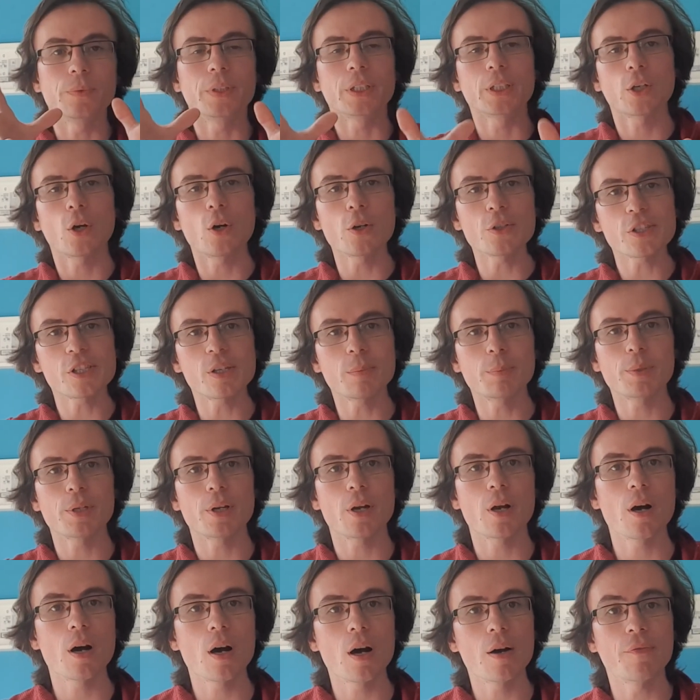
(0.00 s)
The concept
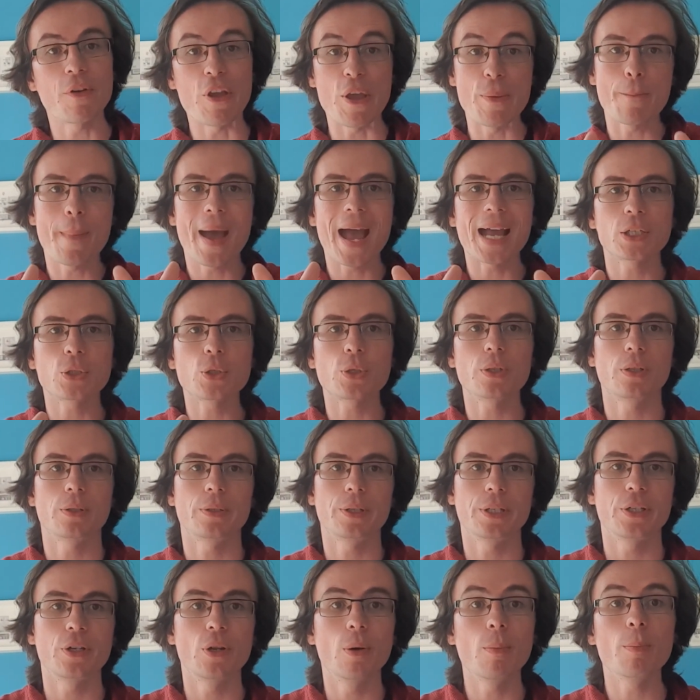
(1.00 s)
of
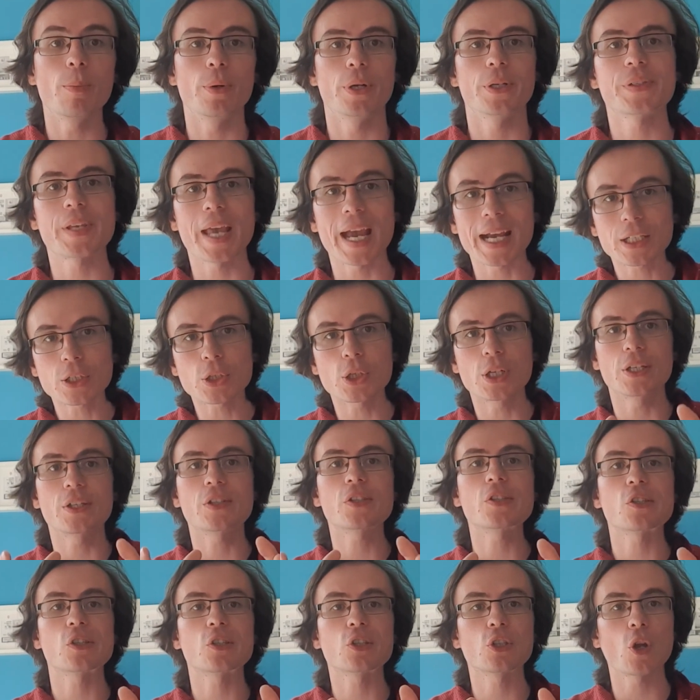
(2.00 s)
imaginary numbers actually
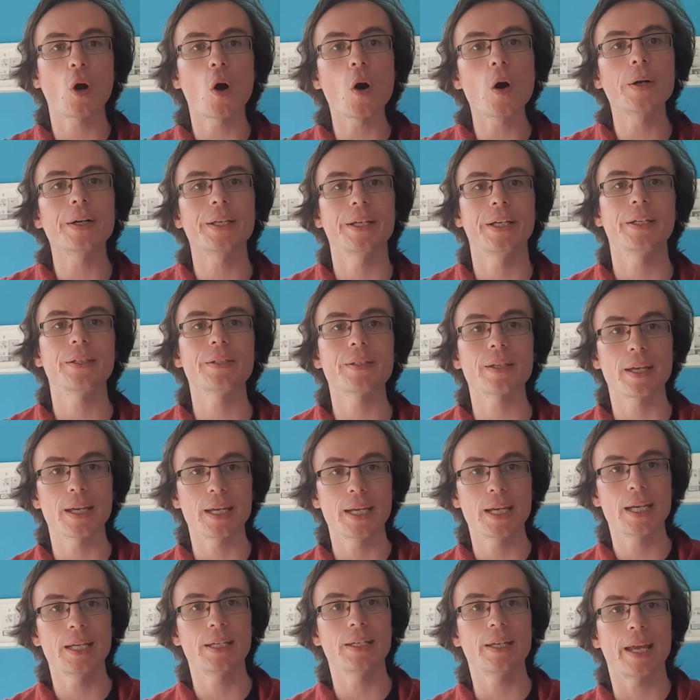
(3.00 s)
started
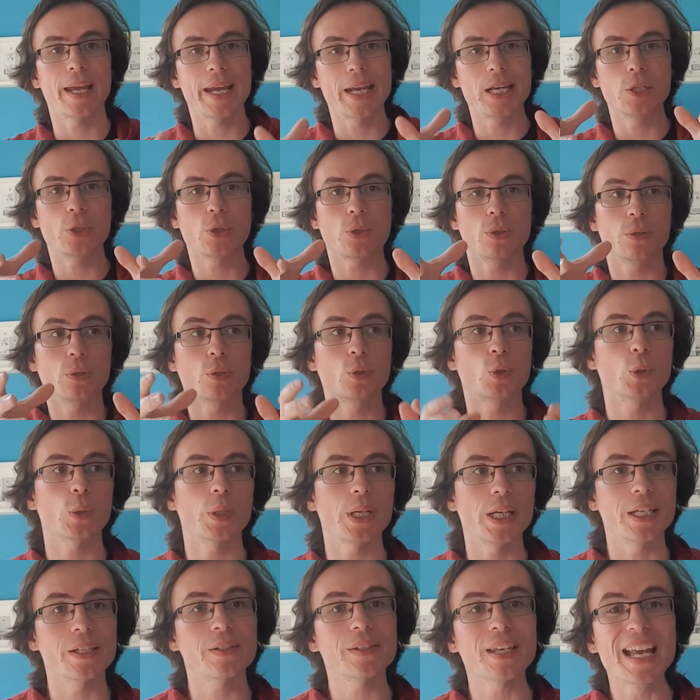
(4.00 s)
in ancient
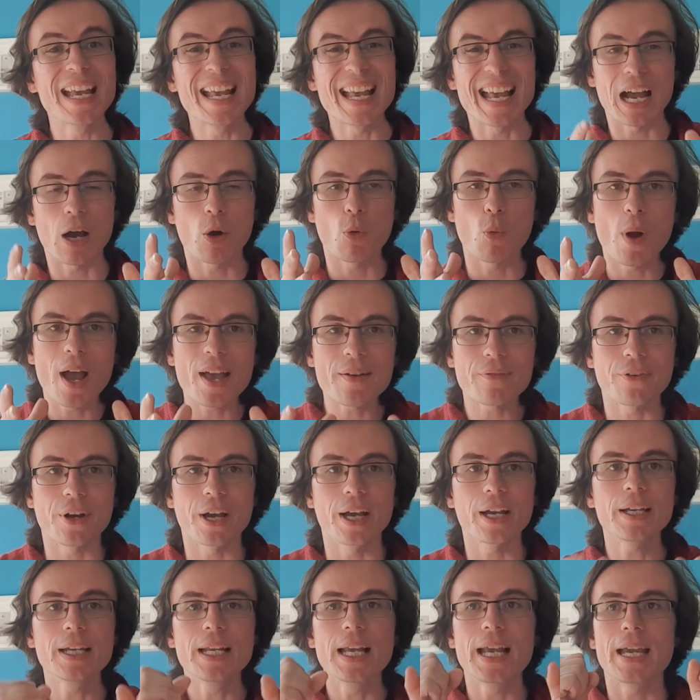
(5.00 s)
Greece,
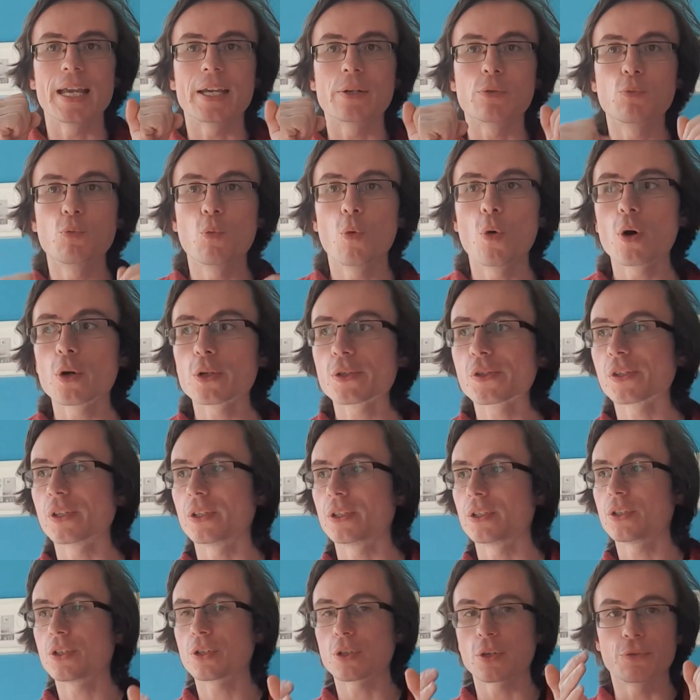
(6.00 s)
however, it
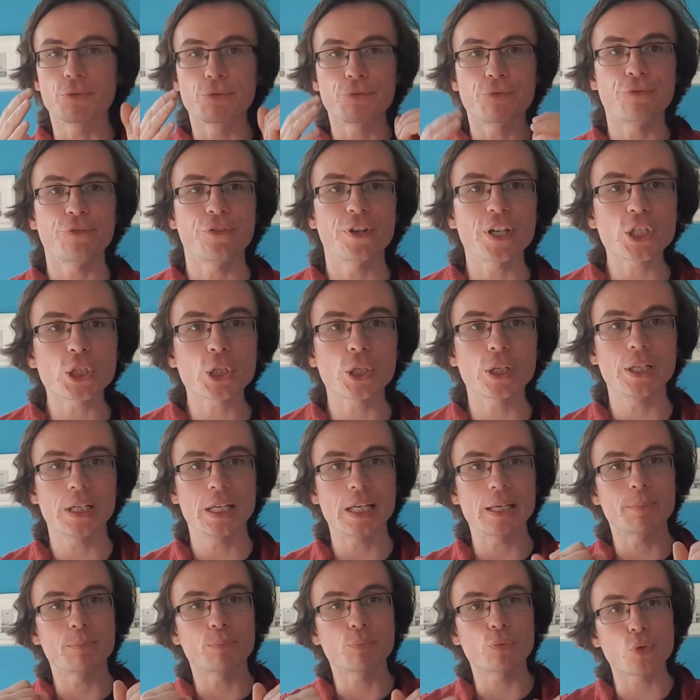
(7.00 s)
wasn't
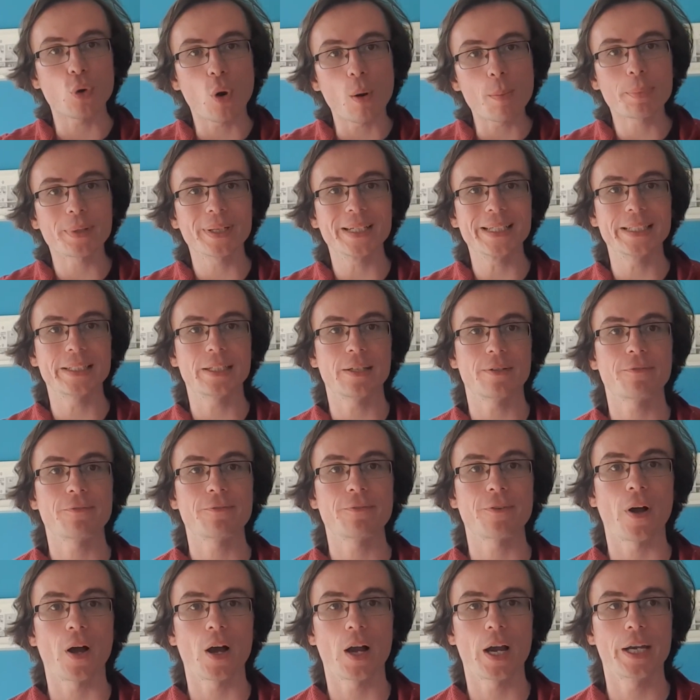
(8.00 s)
officially and properly
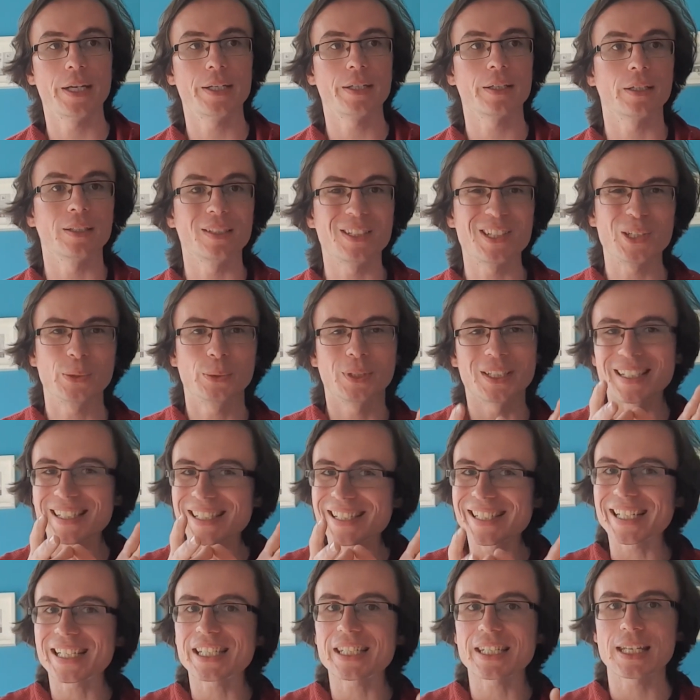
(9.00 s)
defined until the
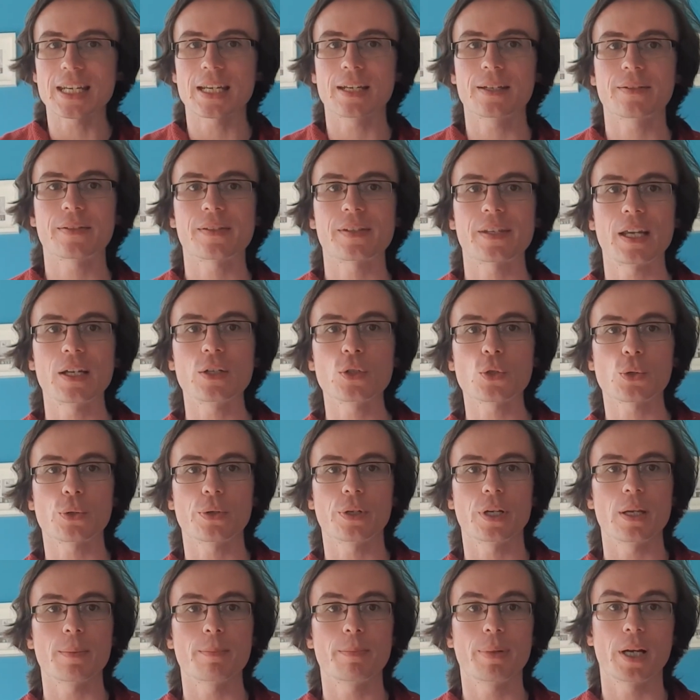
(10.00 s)
16th
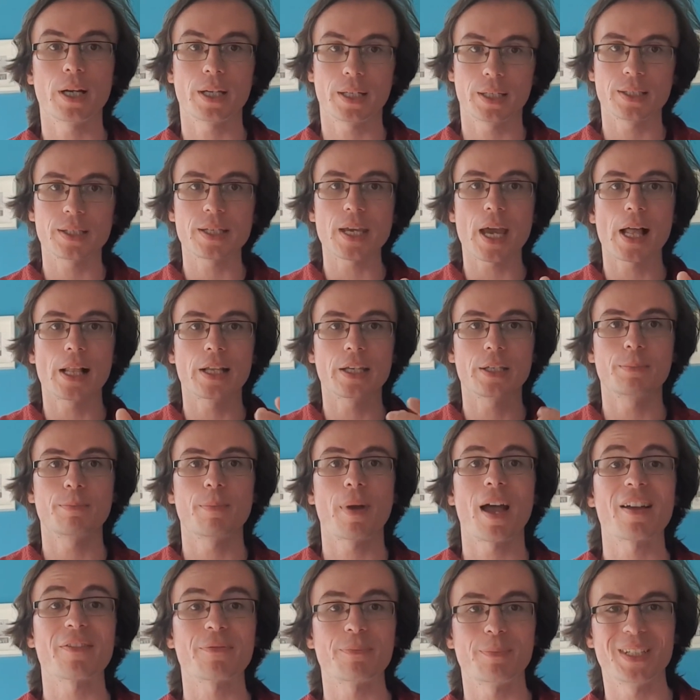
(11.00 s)
century by an Italian
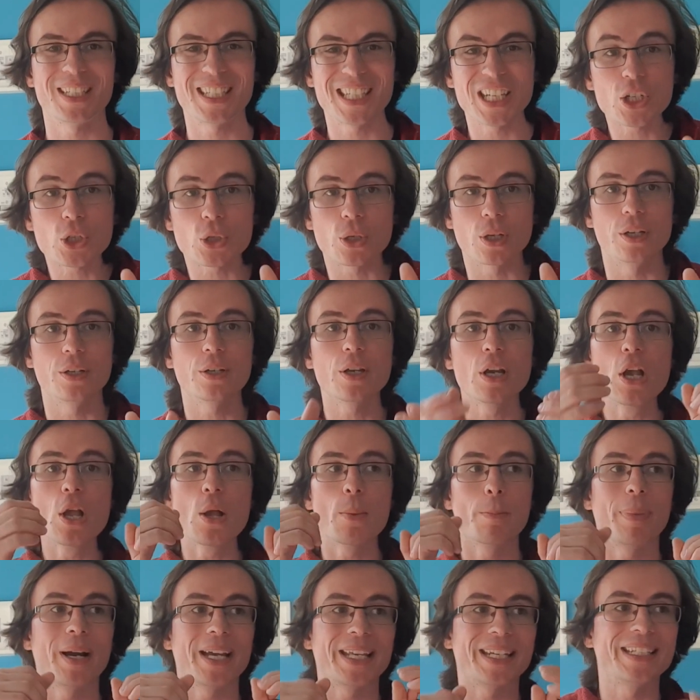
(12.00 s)
mathematician
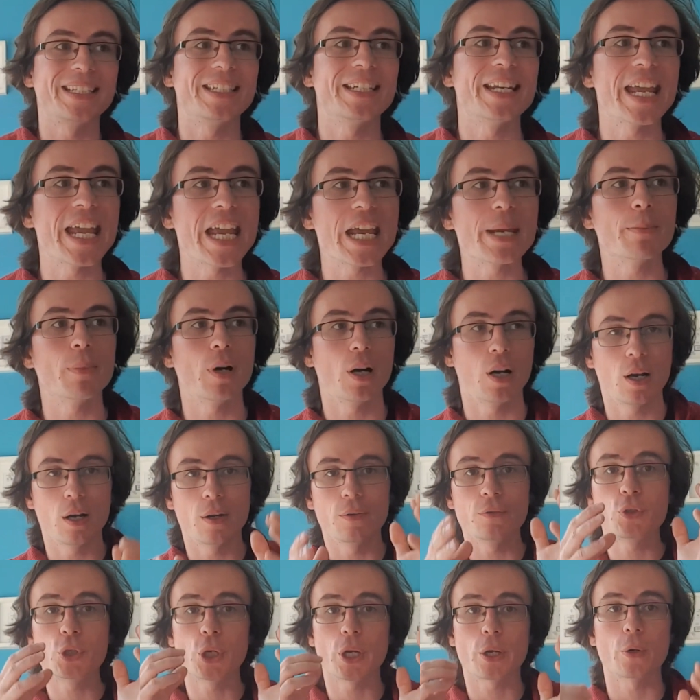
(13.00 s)
by the name
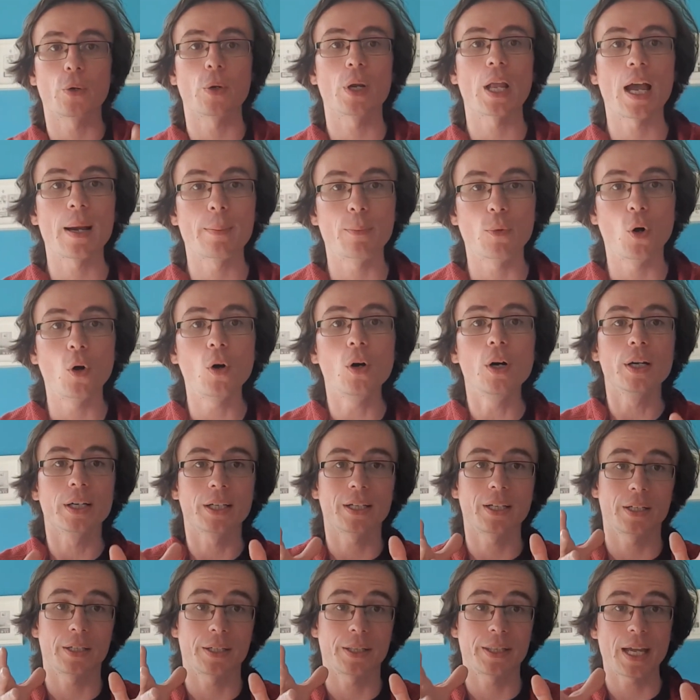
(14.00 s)
of Girolamo
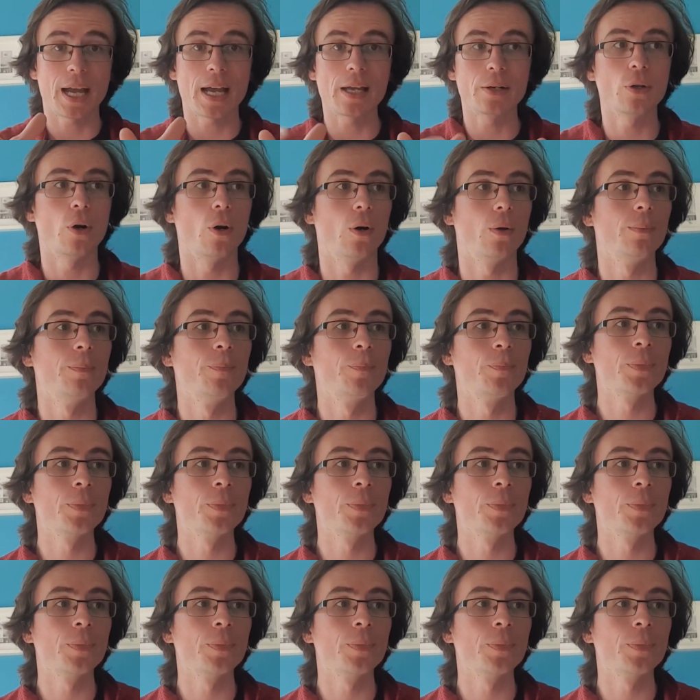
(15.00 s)
Cardano.